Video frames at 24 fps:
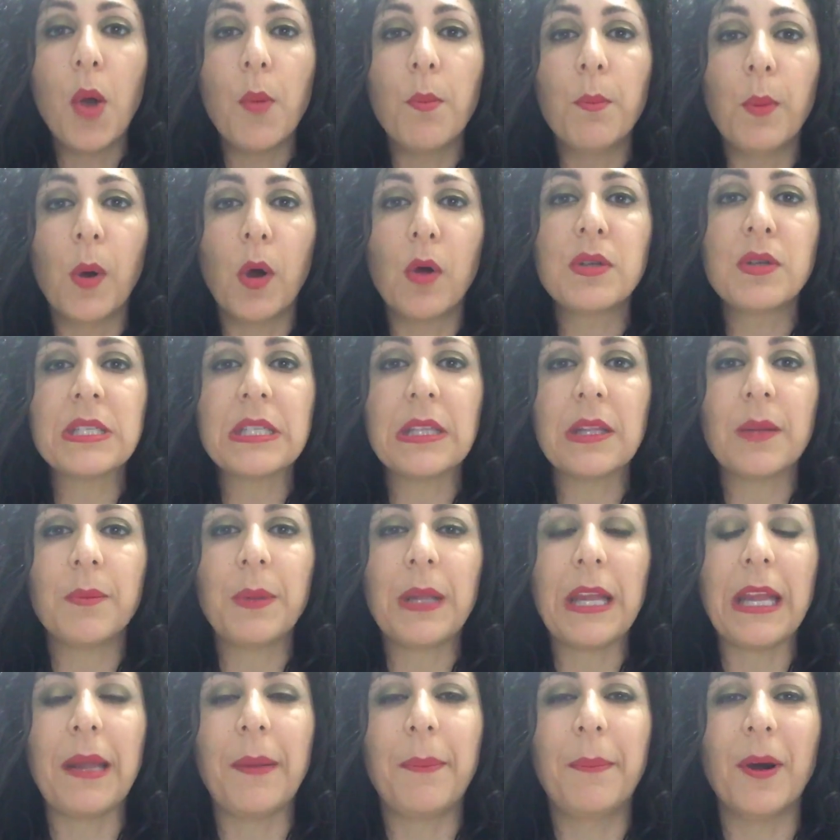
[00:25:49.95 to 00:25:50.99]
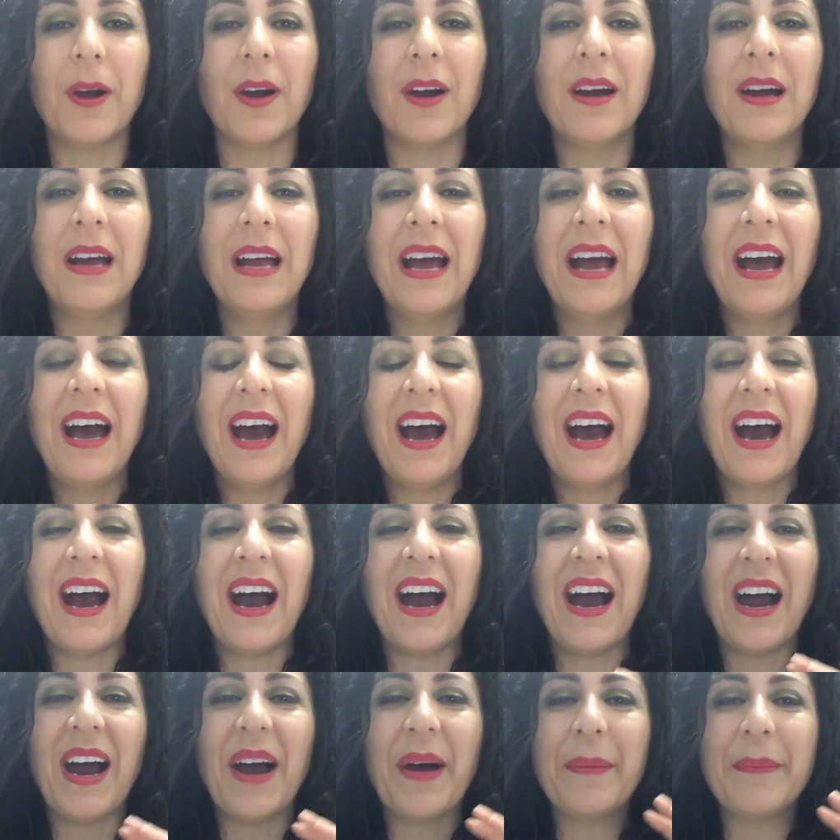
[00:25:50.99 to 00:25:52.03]
Most of the people
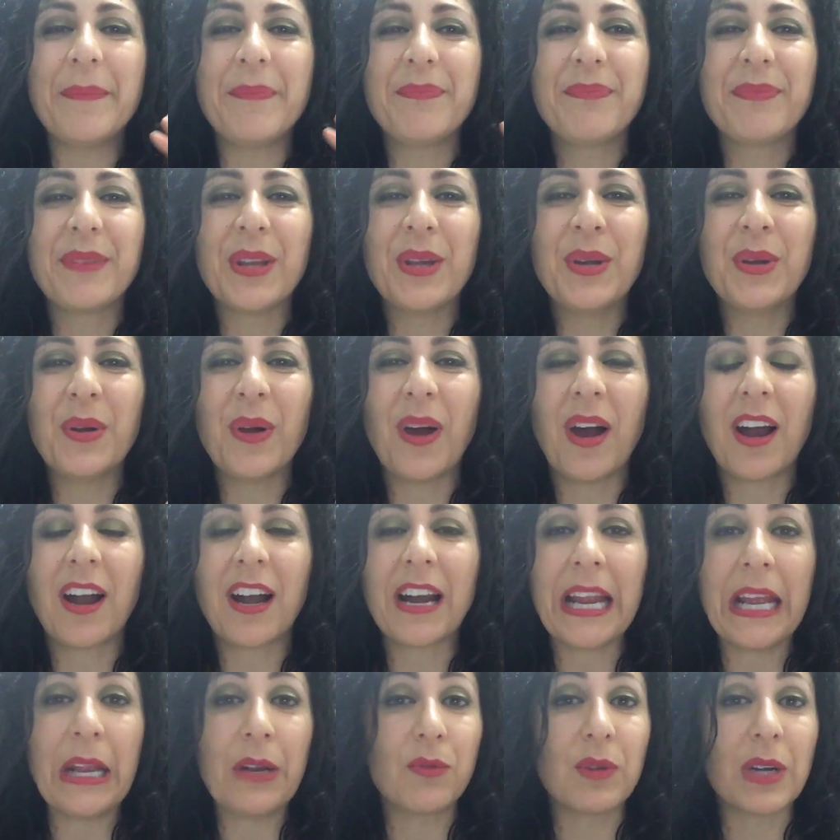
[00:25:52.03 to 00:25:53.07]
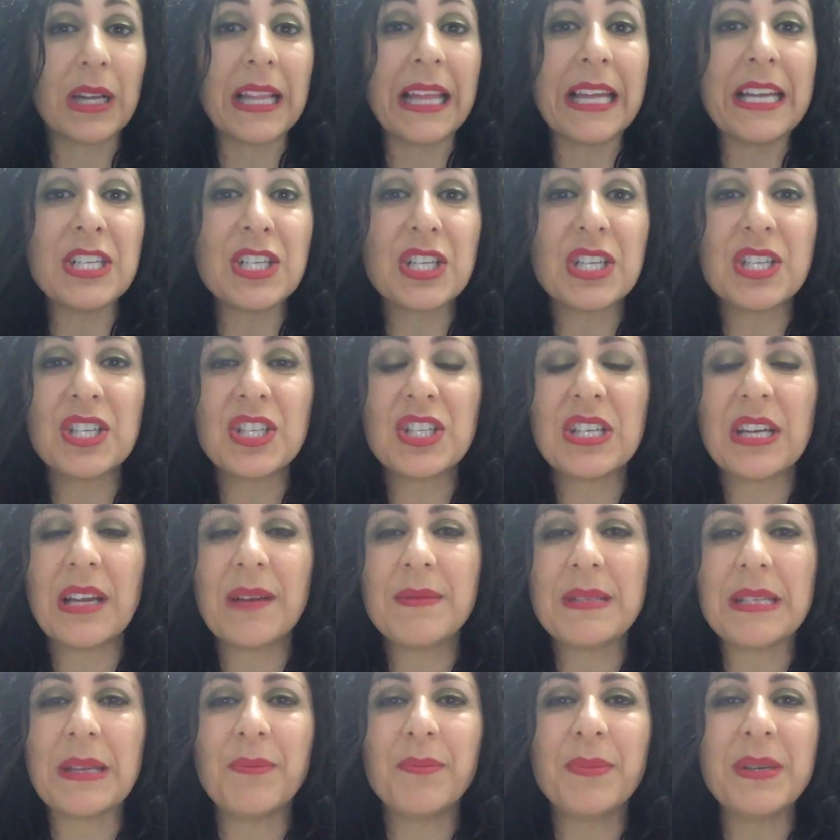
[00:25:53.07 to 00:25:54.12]
who are in
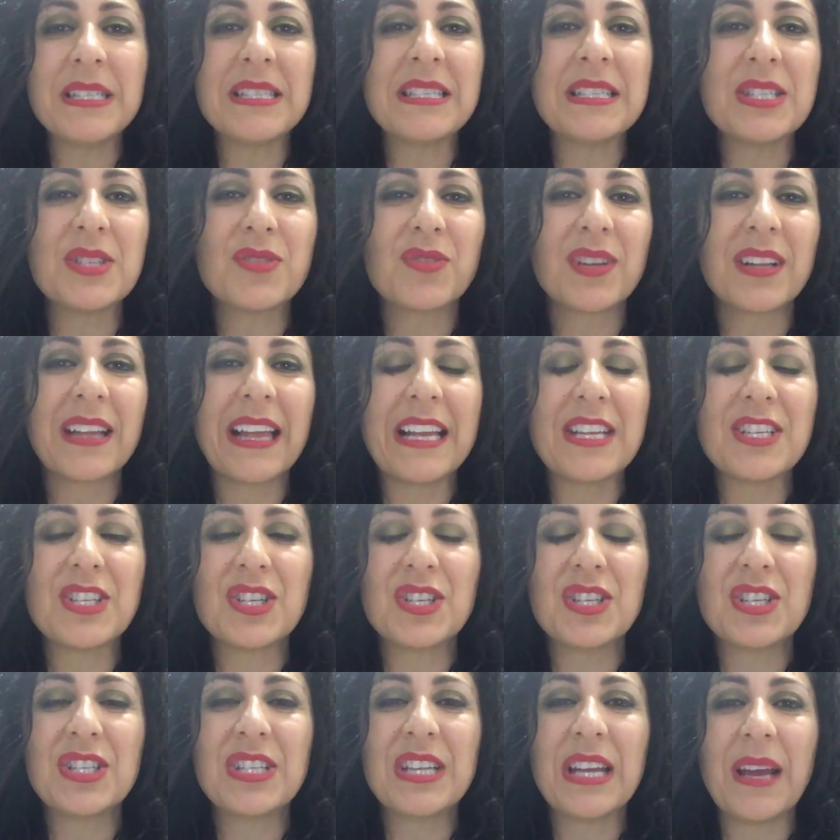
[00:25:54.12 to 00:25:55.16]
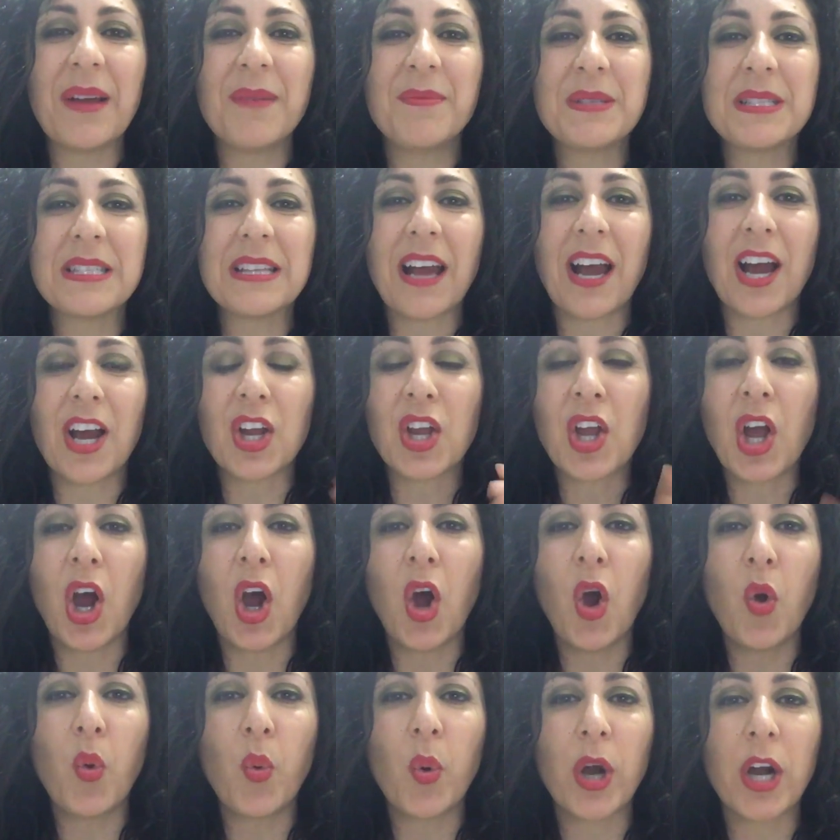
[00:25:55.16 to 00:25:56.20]
relationships and business relationships,
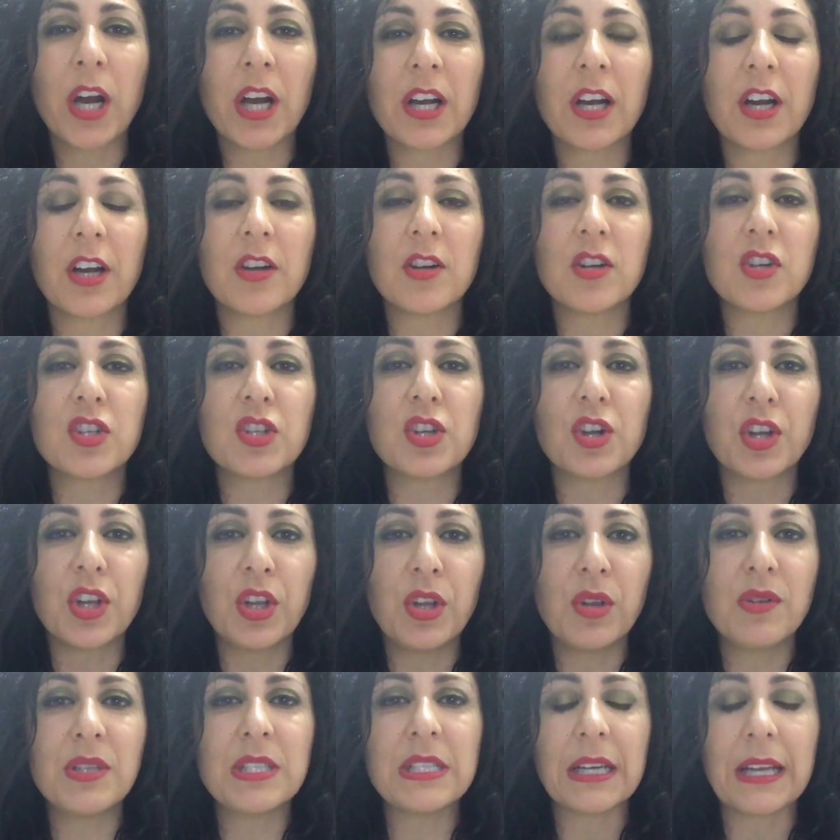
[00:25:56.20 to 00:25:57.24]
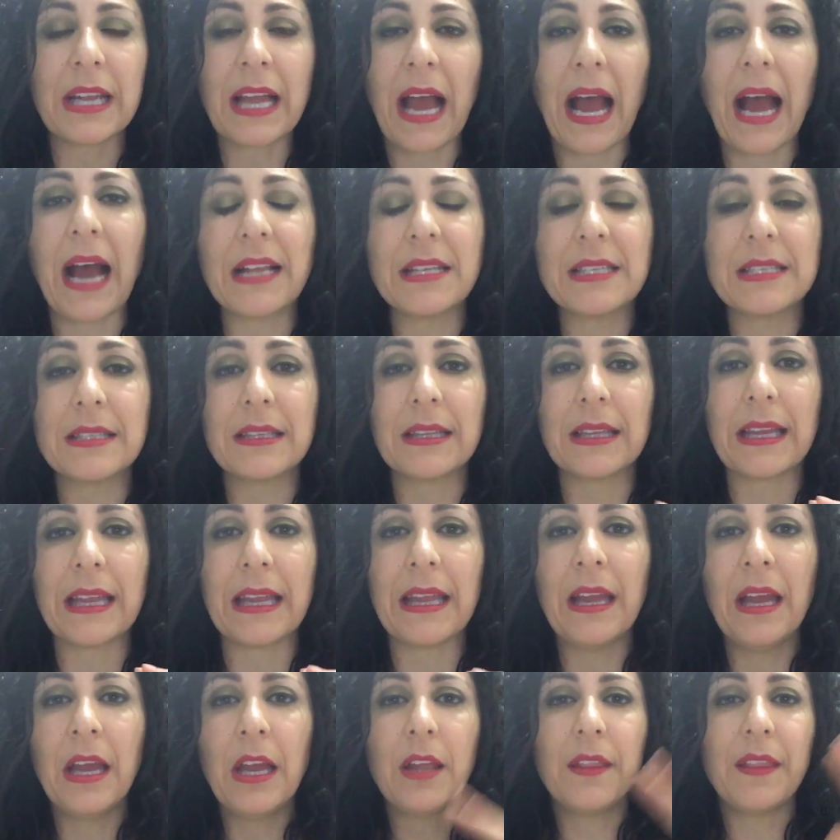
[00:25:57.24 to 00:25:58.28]
co-workers, they're used to
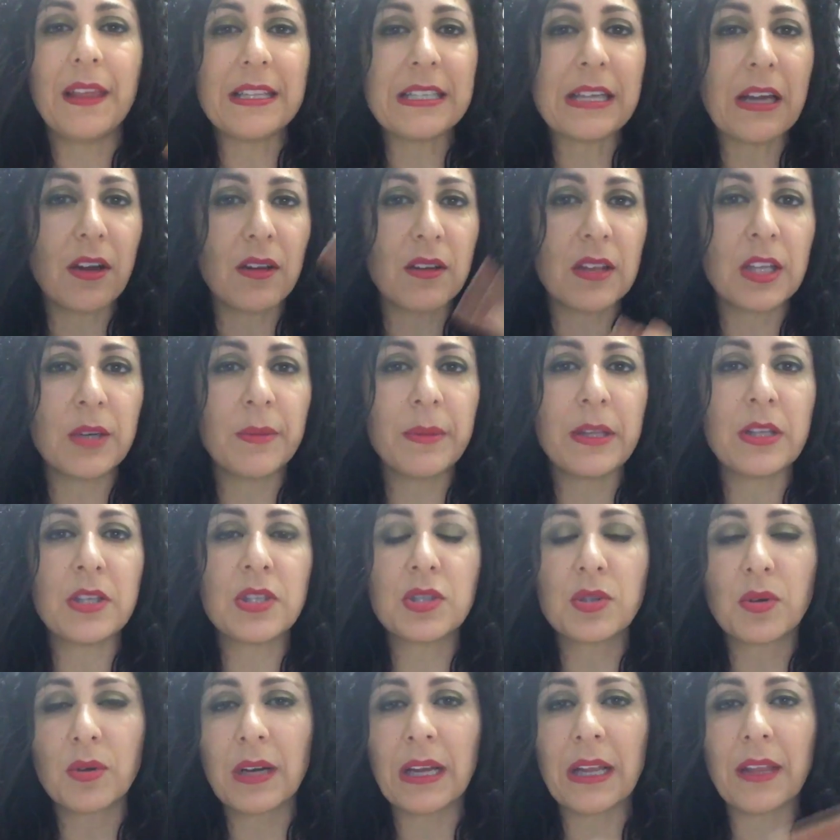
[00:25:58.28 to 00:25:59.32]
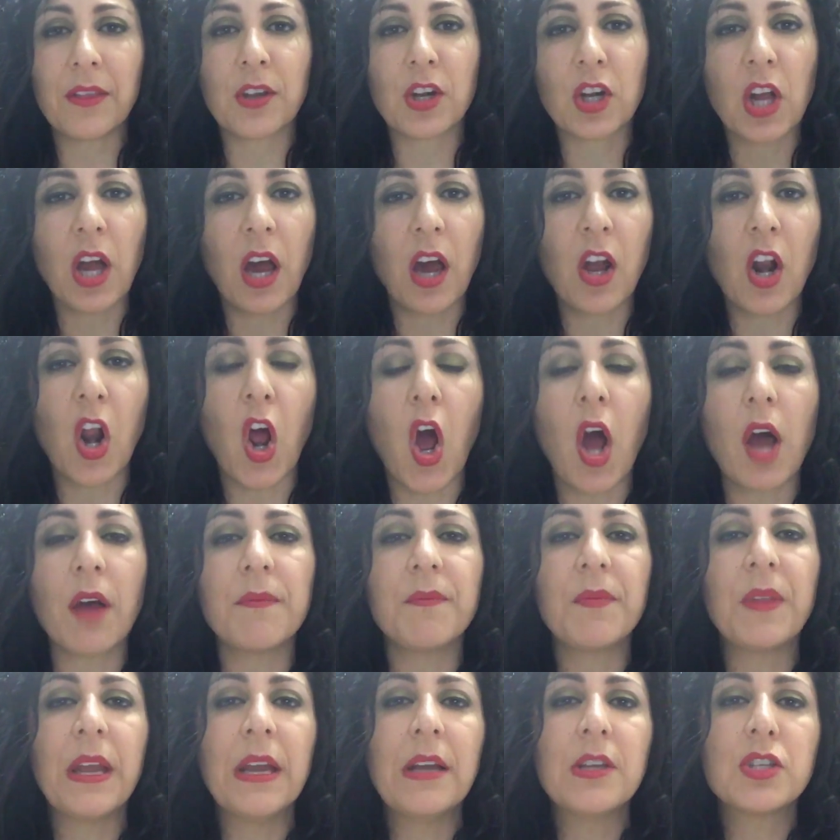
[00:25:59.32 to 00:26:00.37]
constantly, they tell a little bit of the story and they're cut off.
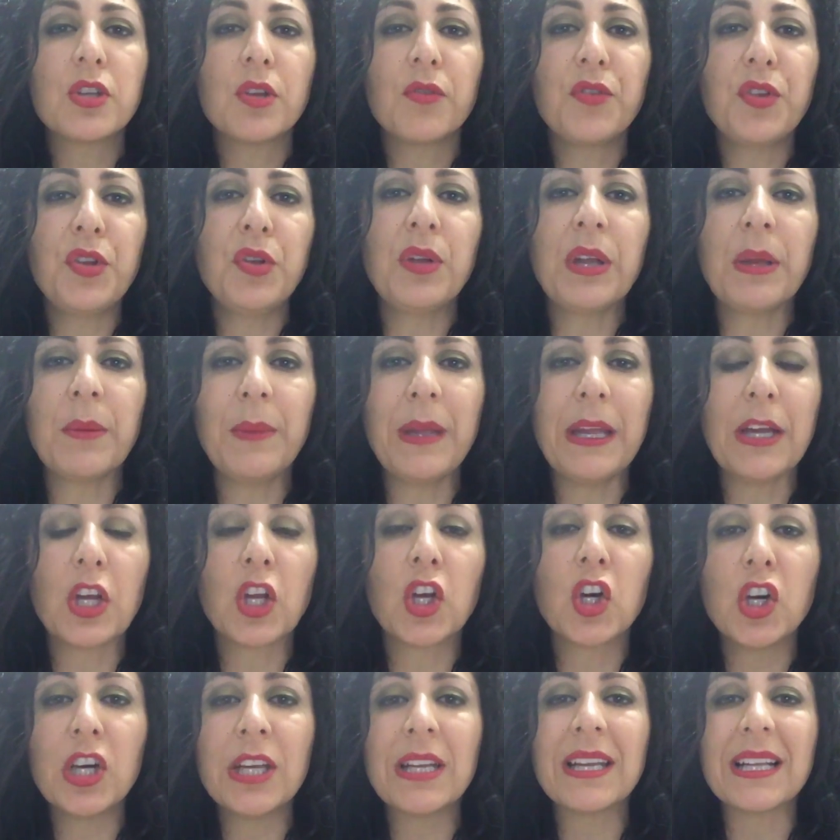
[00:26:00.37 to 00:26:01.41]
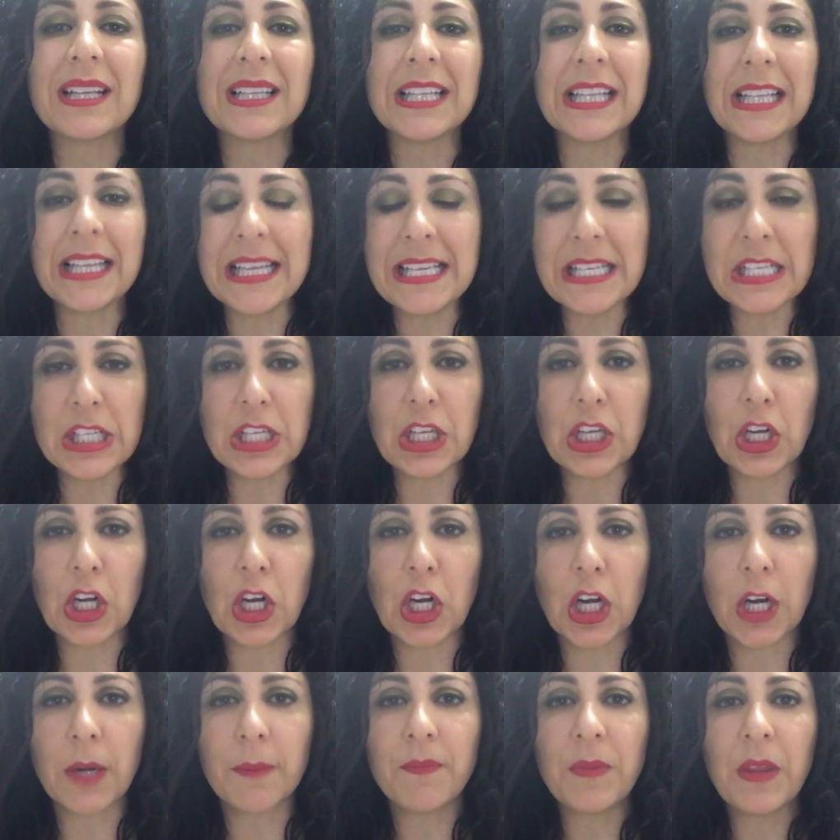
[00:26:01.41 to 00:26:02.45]
So if you can be a good
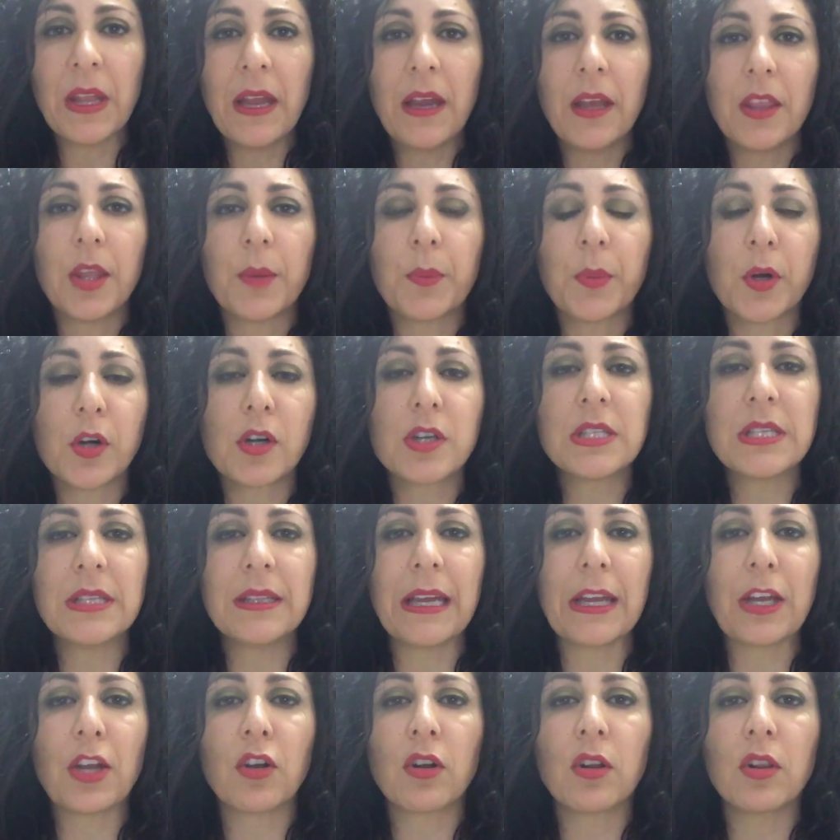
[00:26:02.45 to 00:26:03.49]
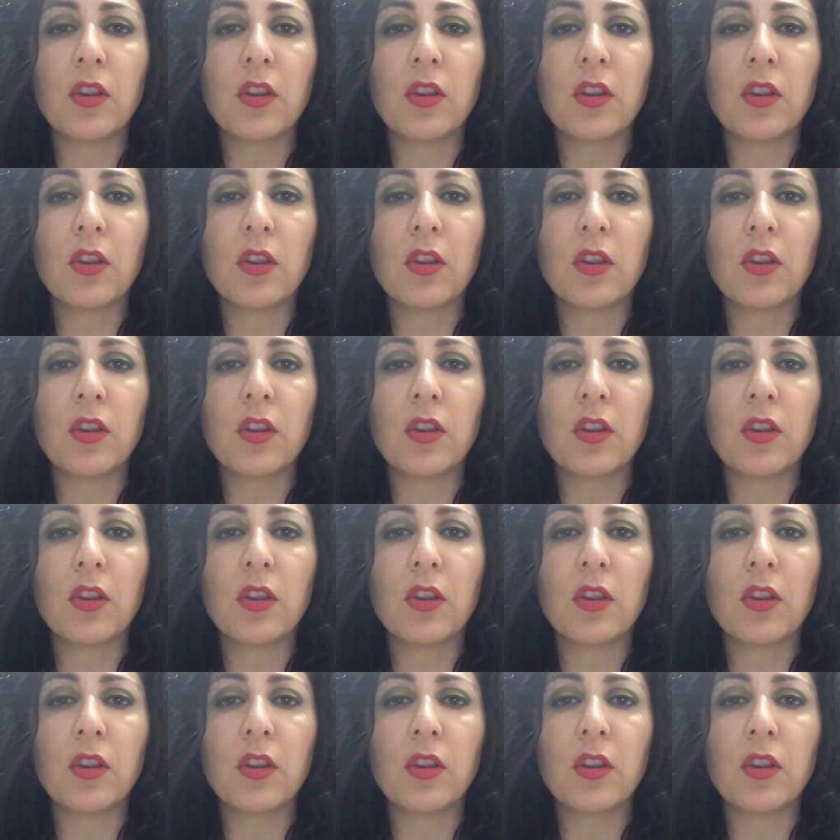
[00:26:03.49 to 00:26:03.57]
listener, the person that you're